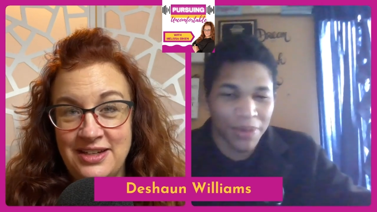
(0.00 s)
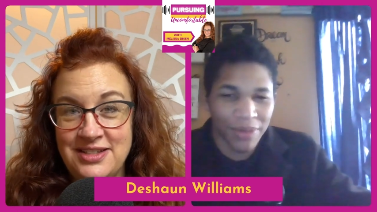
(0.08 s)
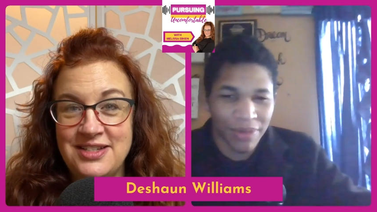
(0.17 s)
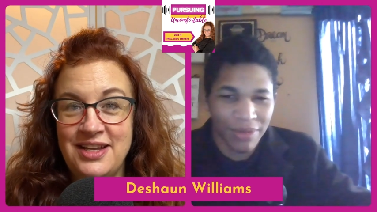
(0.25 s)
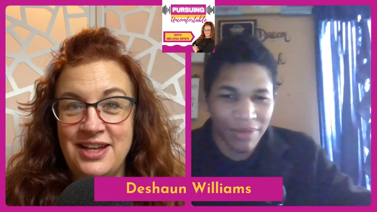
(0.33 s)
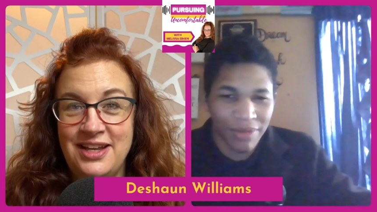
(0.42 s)

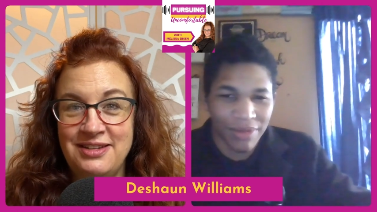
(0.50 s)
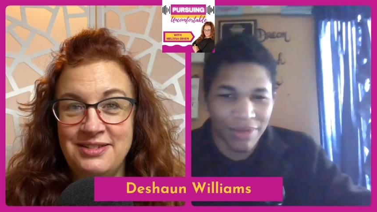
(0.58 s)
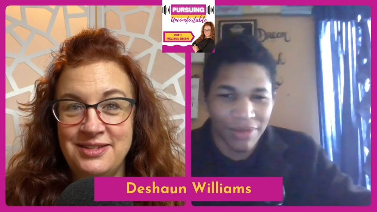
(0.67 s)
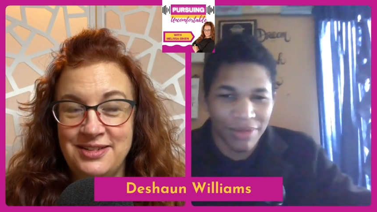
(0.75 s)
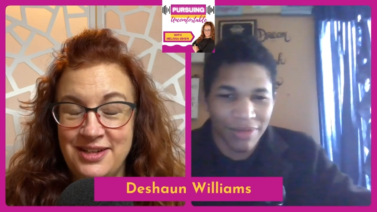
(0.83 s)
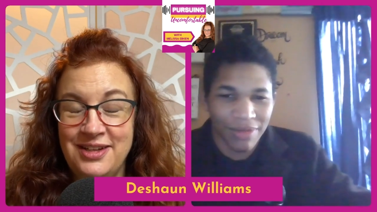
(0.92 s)
Speaker 1: You'd say
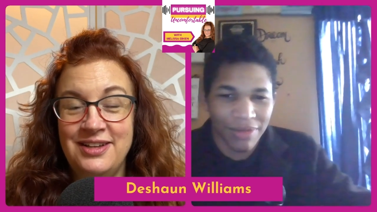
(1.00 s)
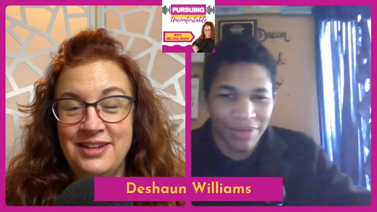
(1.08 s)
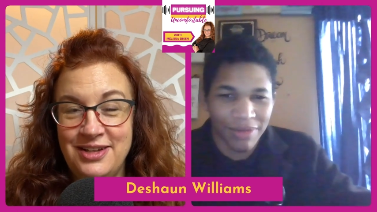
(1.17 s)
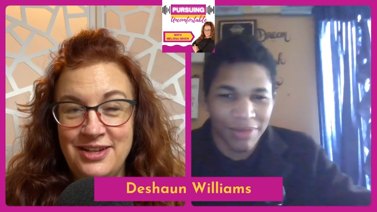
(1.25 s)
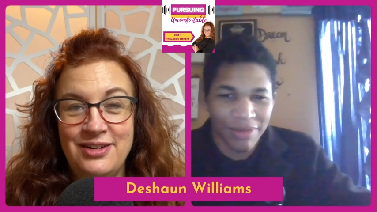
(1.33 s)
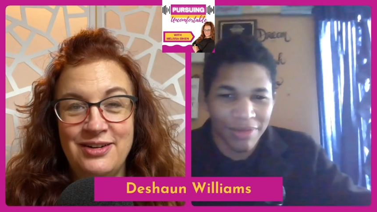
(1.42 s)

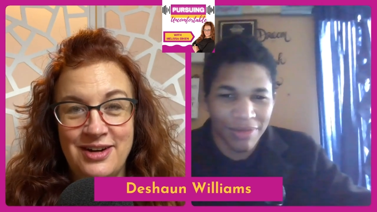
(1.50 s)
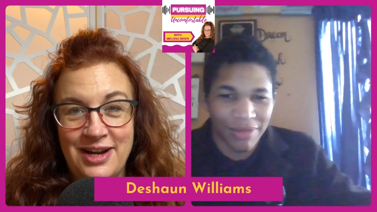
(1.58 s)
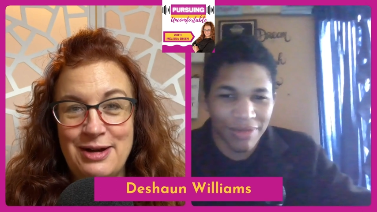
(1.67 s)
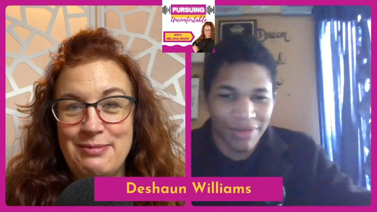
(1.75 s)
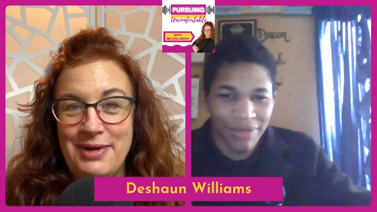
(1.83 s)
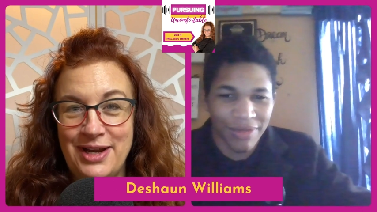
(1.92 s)
you're
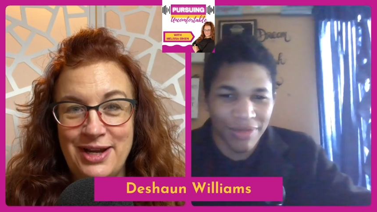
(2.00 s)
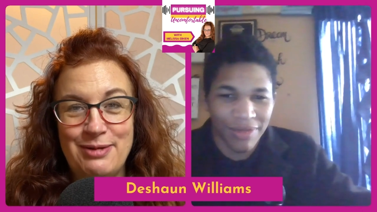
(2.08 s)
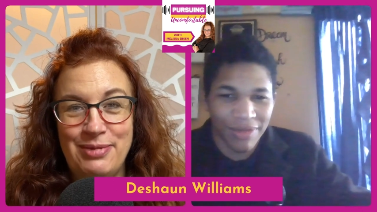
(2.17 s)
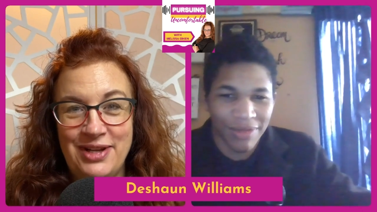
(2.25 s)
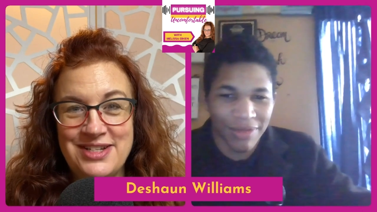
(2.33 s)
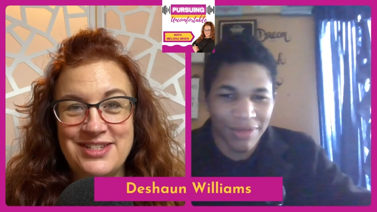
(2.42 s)
kind of
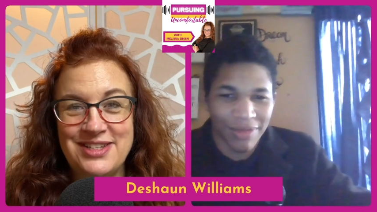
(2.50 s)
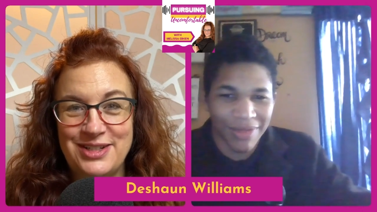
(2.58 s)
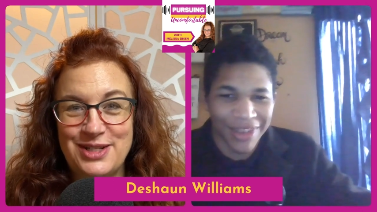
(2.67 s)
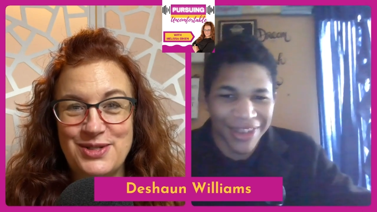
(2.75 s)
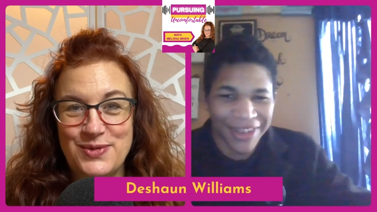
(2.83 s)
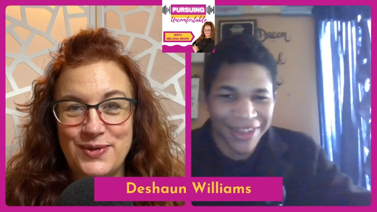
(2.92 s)
making a place
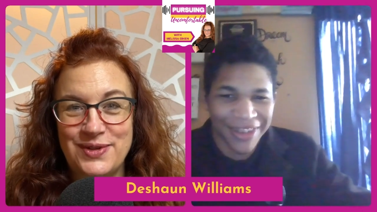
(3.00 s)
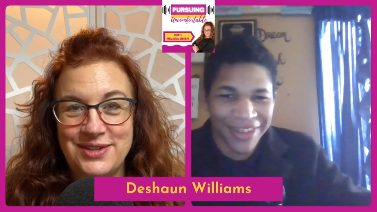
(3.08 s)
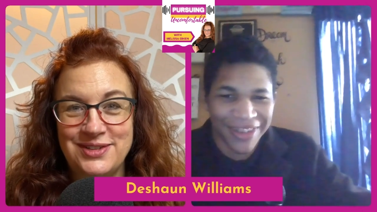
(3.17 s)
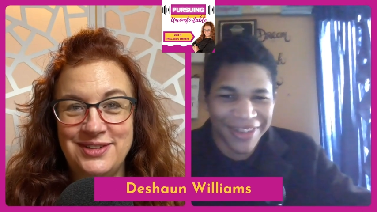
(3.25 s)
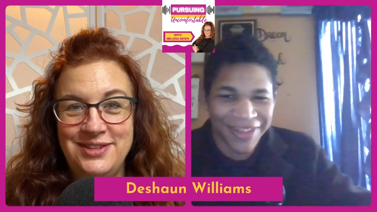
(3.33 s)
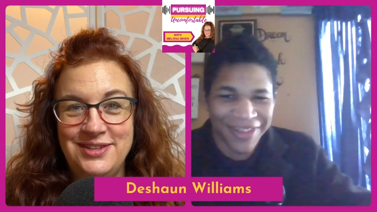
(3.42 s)
in this
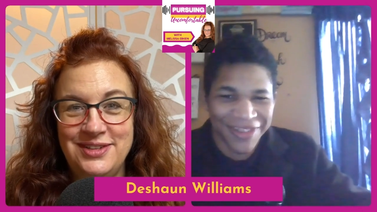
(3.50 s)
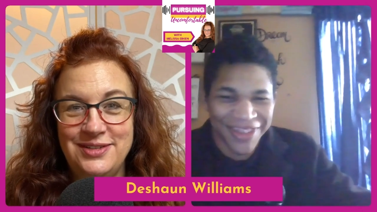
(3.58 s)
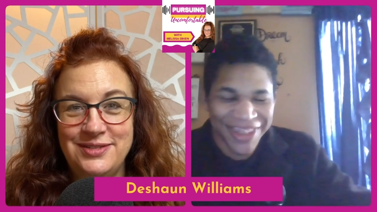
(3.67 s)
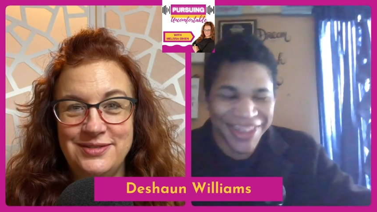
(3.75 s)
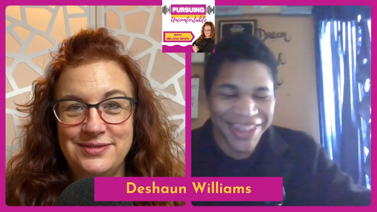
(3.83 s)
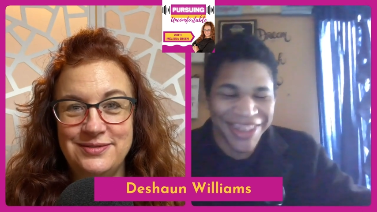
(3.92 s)
world.
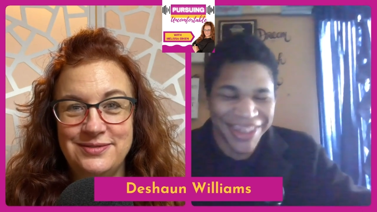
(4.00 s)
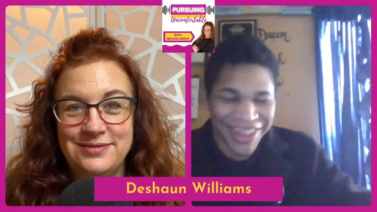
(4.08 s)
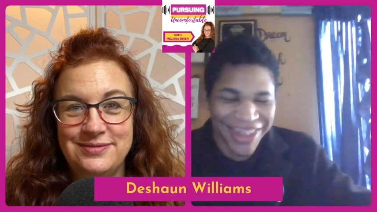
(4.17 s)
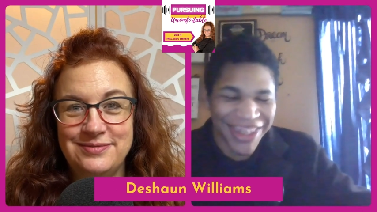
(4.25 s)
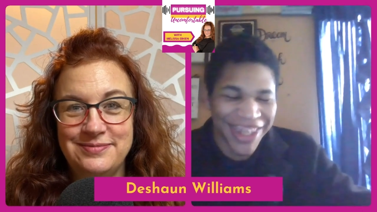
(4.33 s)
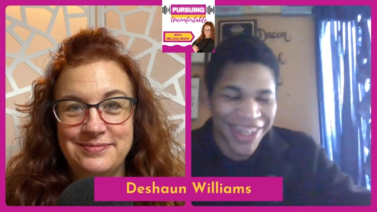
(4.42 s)

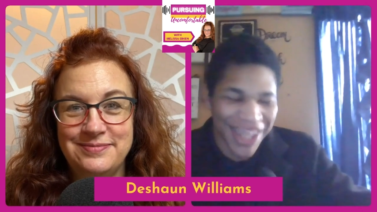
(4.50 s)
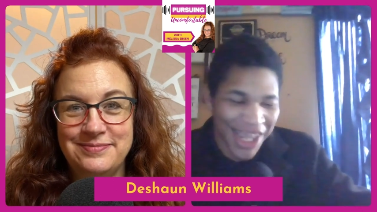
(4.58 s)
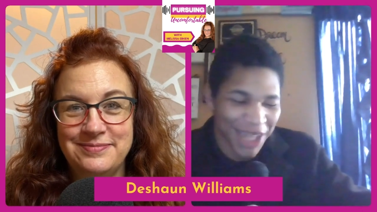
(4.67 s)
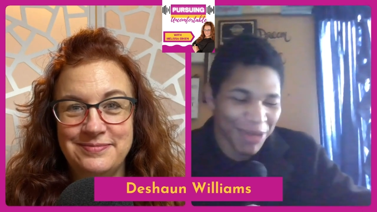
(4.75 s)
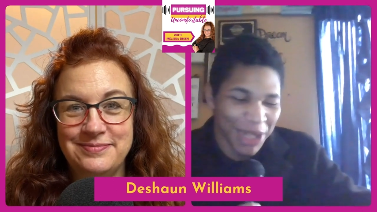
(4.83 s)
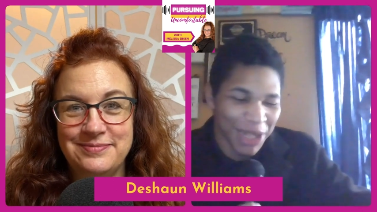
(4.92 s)

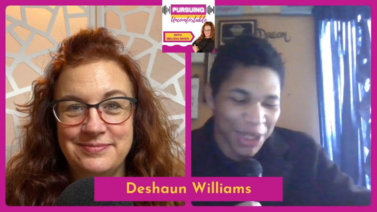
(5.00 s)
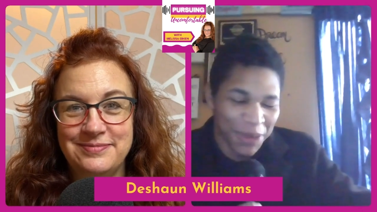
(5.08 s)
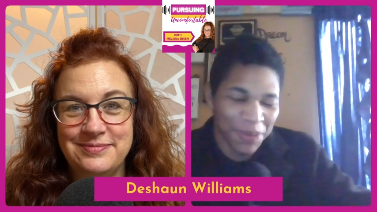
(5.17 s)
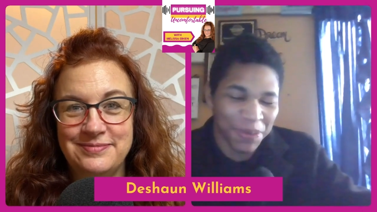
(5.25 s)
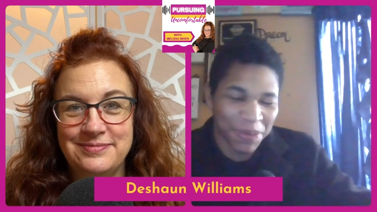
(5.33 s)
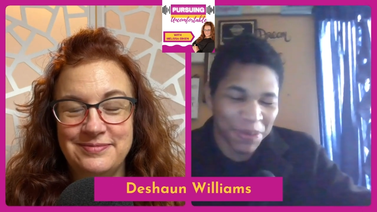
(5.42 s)
Speaker 2: Yes,
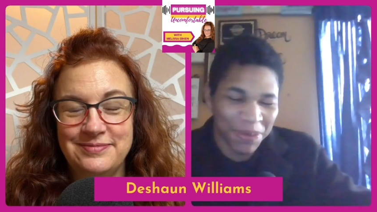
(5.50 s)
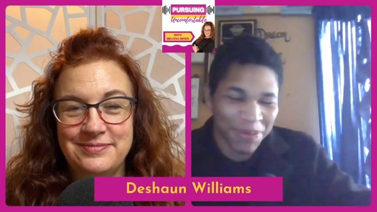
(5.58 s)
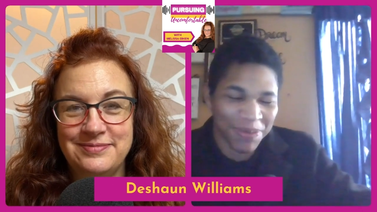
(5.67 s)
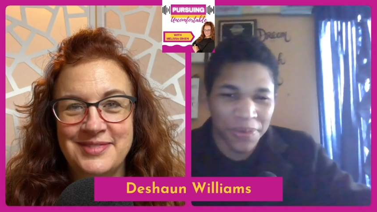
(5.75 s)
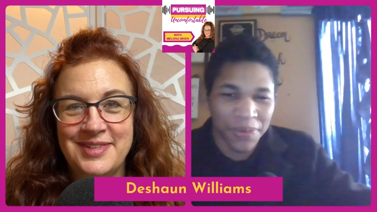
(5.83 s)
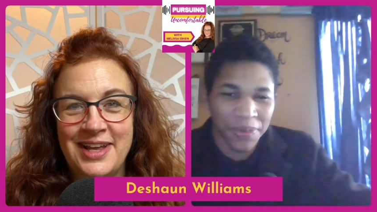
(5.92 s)
ma'am.
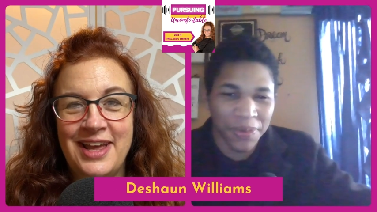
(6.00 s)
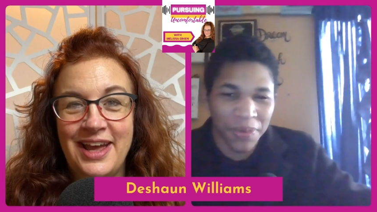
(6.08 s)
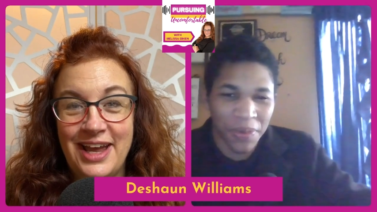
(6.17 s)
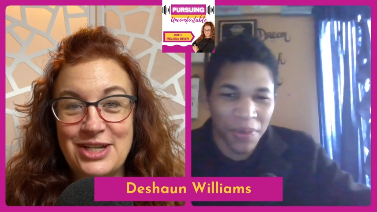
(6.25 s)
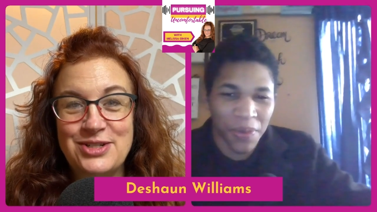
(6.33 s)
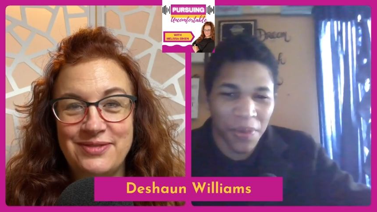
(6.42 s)

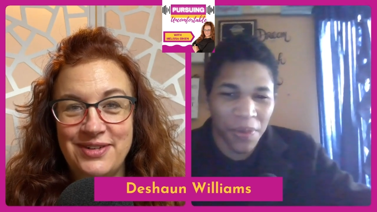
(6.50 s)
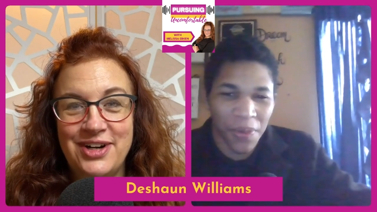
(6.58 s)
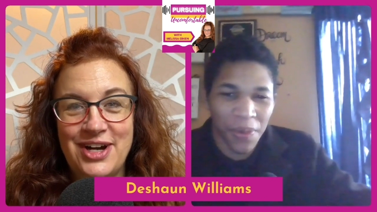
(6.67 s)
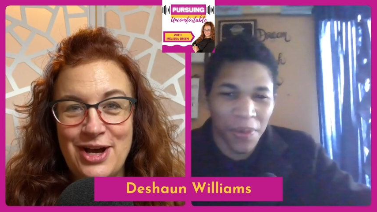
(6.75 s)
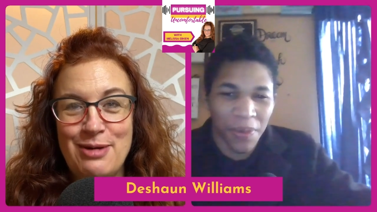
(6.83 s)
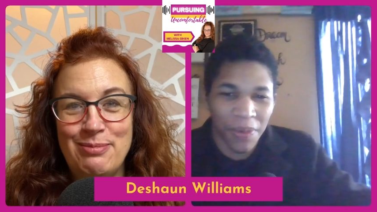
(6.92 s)
Speaker 1: And you're
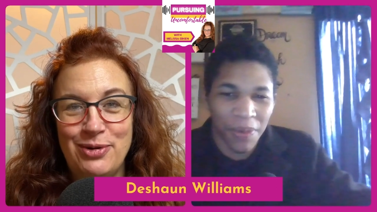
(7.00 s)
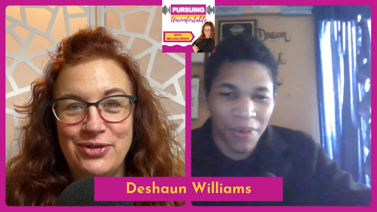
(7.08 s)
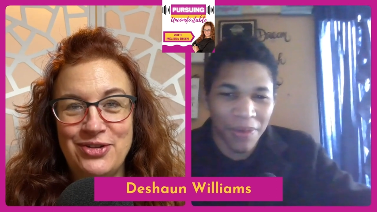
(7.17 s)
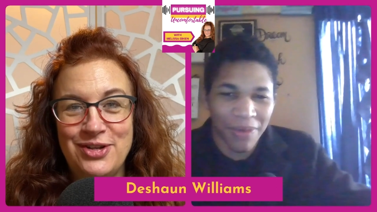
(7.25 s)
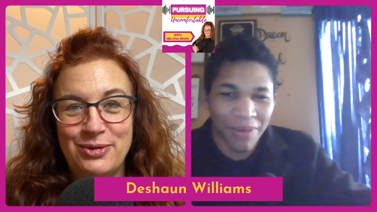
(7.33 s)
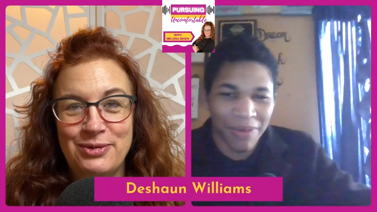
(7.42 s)
very
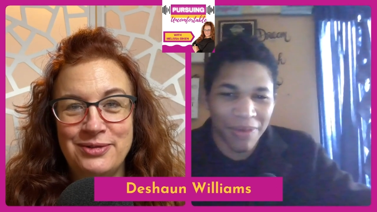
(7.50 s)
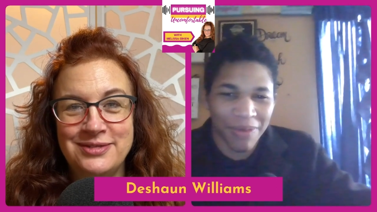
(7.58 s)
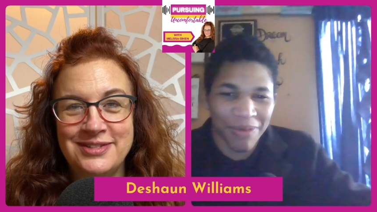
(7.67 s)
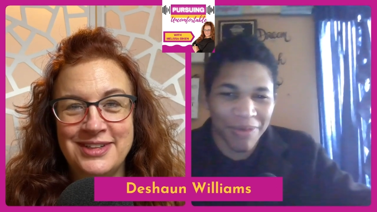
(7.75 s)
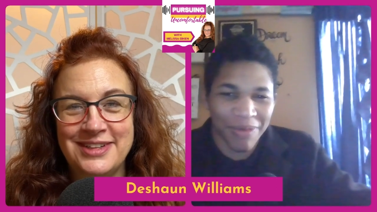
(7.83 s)
humble, too.